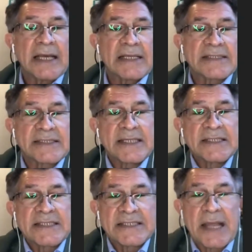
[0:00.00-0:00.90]

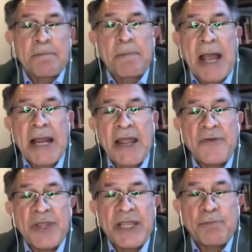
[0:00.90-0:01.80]
Since the
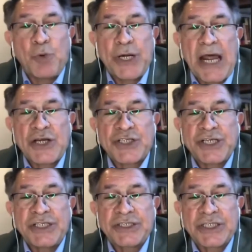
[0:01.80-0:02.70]
Pahlavi
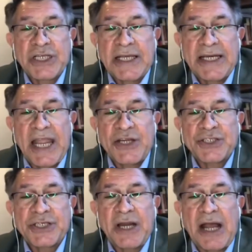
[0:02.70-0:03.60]
monarchy's
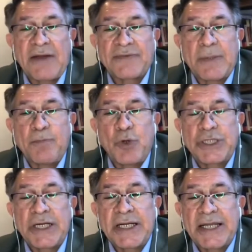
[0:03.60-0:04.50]
creation of the
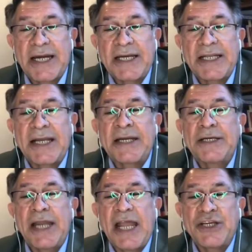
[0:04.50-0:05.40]
modern
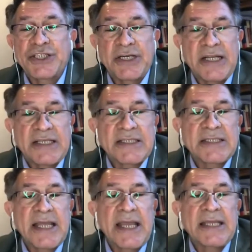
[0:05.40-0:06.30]
Iranian nation
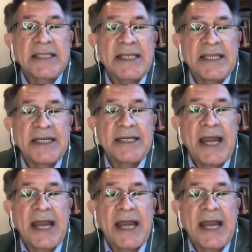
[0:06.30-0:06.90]
state in